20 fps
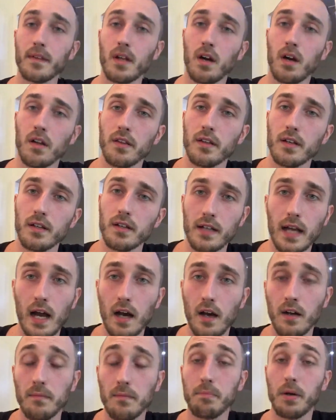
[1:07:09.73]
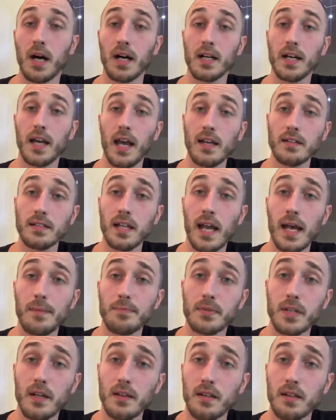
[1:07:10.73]
all the podcast
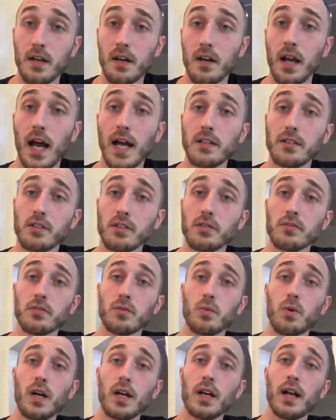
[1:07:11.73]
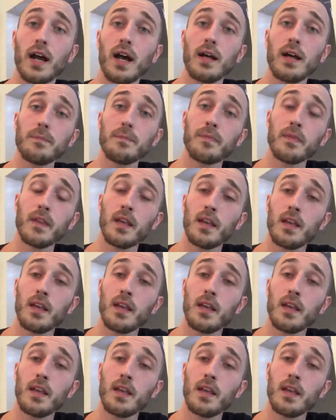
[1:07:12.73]
apps out there and iTunes and whatnot.